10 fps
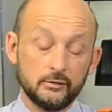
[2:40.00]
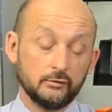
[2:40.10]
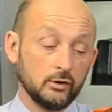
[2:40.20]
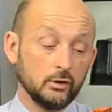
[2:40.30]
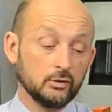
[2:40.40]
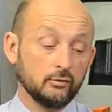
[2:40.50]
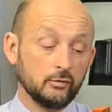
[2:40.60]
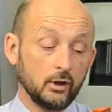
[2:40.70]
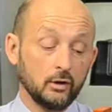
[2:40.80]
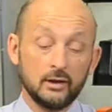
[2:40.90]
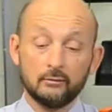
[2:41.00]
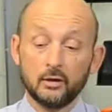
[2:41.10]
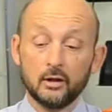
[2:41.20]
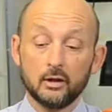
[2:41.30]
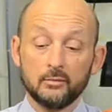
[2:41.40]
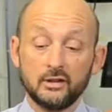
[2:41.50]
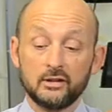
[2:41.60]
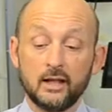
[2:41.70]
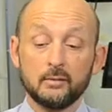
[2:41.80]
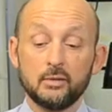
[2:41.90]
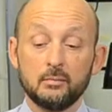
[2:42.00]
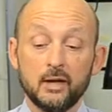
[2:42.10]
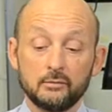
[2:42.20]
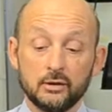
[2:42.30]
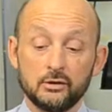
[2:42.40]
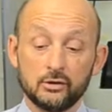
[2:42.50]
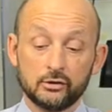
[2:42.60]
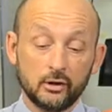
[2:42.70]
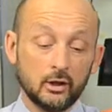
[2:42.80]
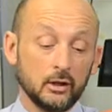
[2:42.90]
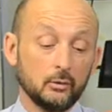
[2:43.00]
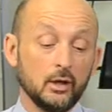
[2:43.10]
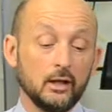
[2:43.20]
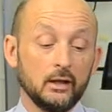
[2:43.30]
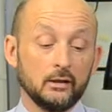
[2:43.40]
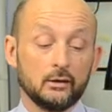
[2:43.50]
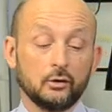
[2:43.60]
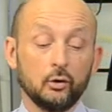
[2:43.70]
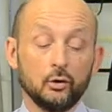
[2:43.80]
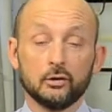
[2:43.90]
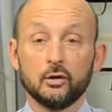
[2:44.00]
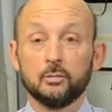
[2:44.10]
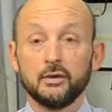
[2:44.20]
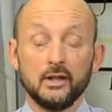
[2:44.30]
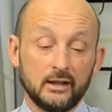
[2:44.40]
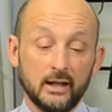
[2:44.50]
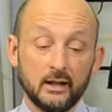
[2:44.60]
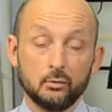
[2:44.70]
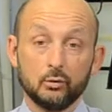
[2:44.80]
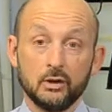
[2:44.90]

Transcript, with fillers: If you're using it for a high level alarm, these can be mounted into your silo, coiled up and then cable